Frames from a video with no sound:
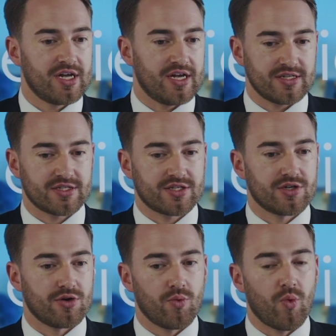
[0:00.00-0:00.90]
it's
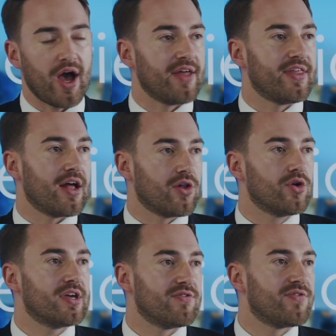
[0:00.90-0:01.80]
where they're
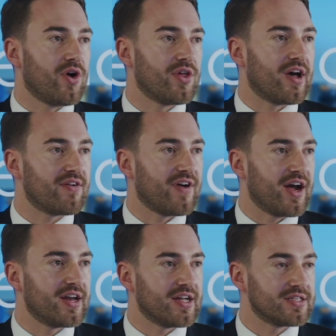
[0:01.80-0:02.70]
looking for that
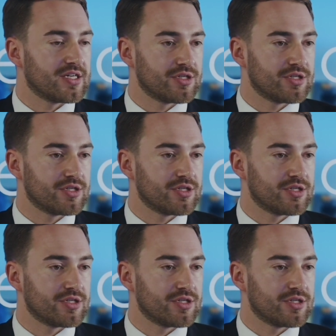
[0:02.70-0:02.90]
finance,